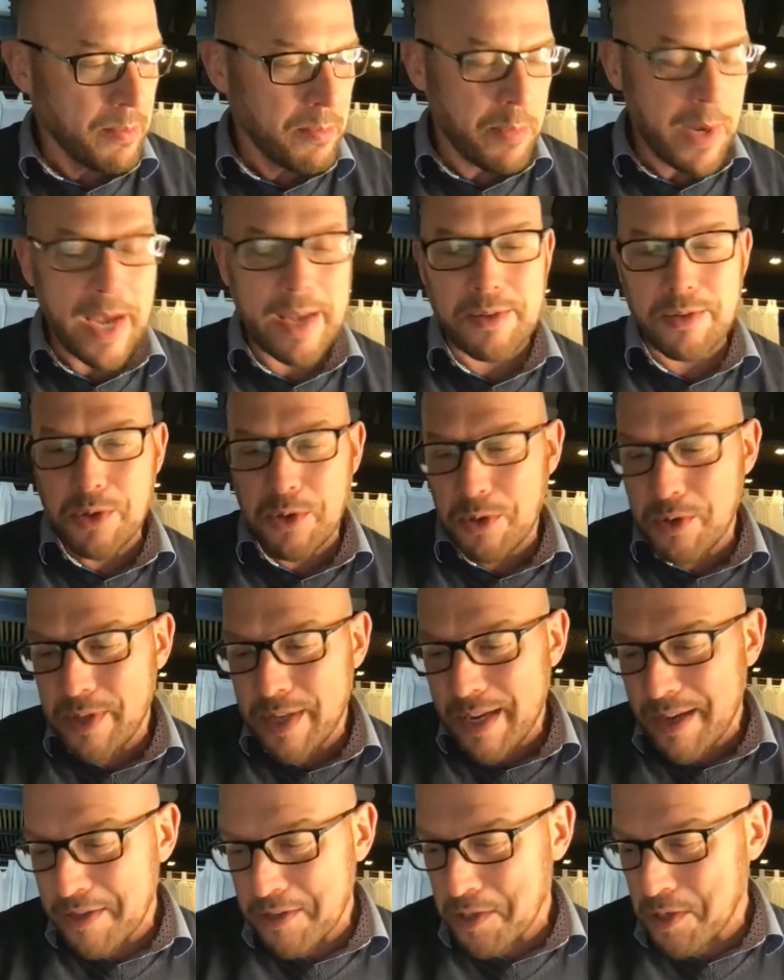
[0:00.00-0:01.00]
bad score they
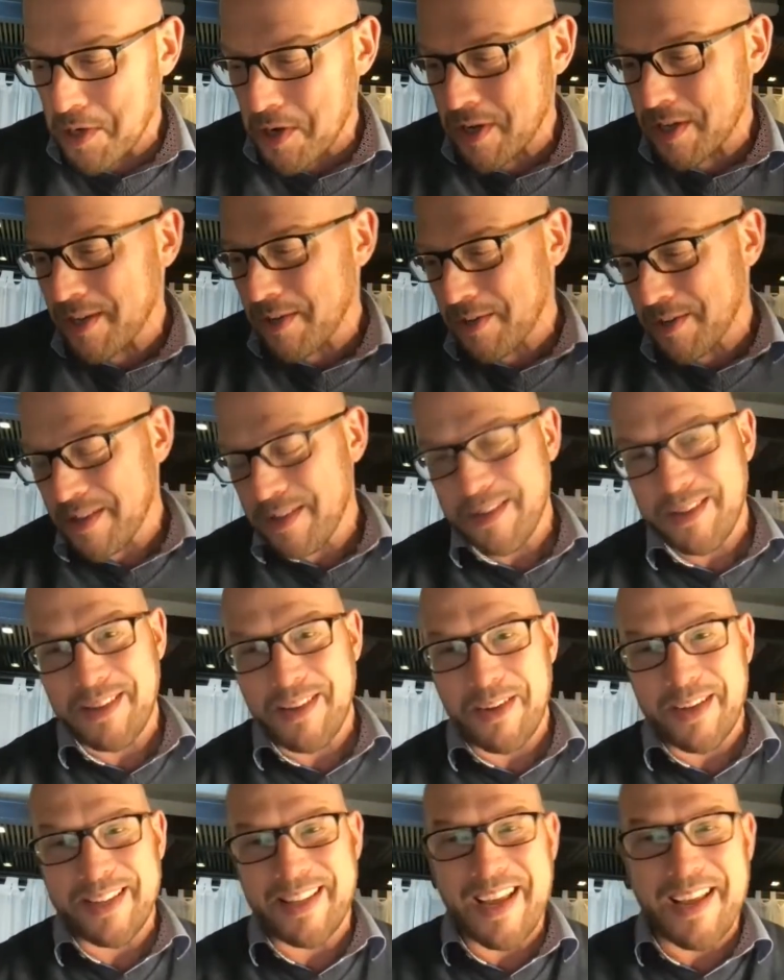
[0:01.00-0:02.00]
had shot
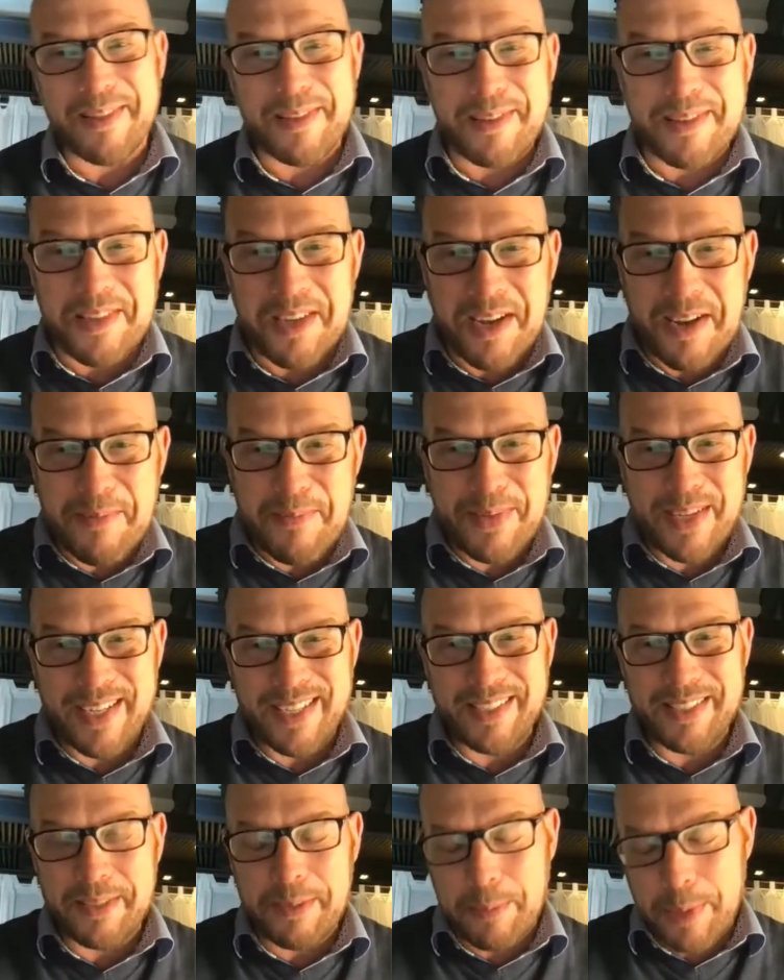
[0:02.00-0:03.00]
at the time,
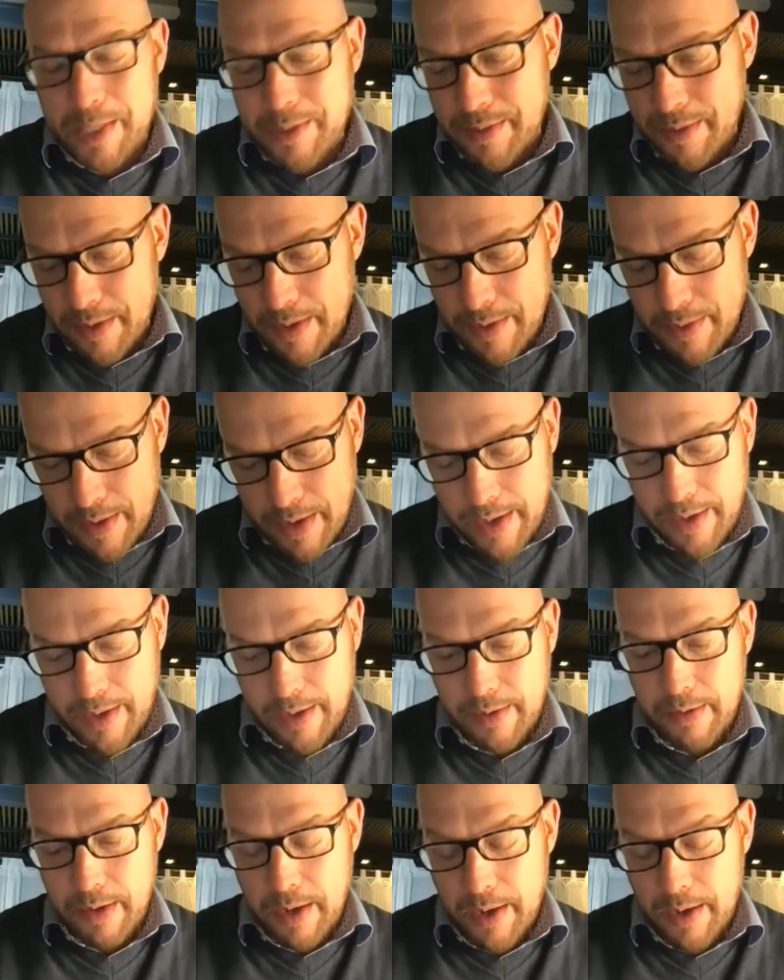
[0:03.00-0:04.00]
but
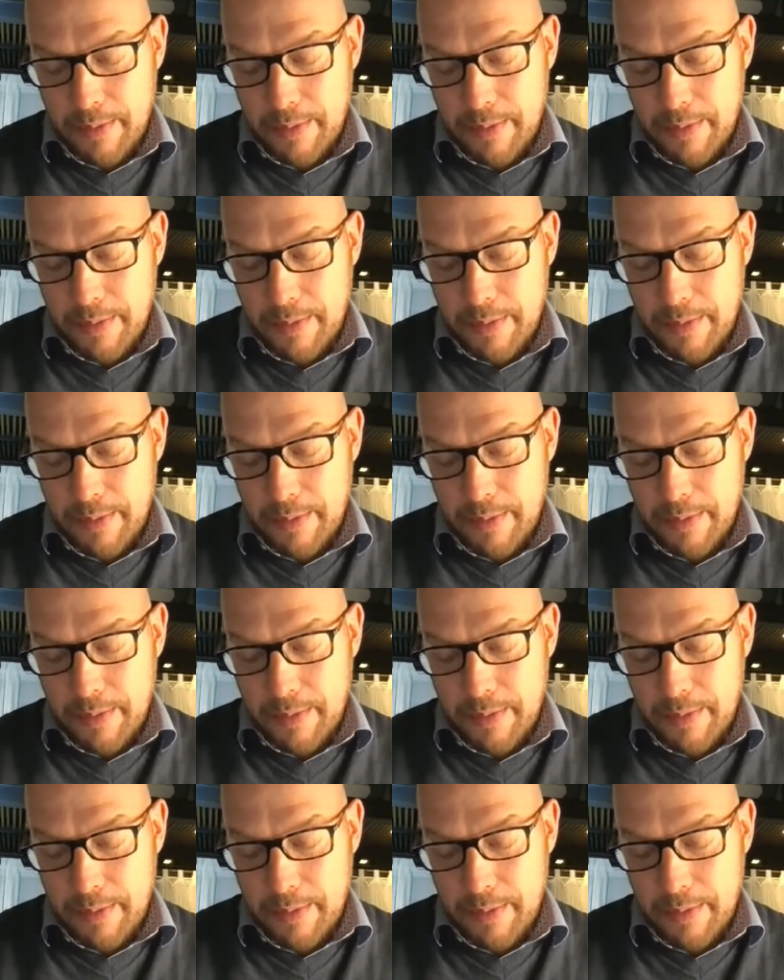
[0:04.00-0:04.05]
they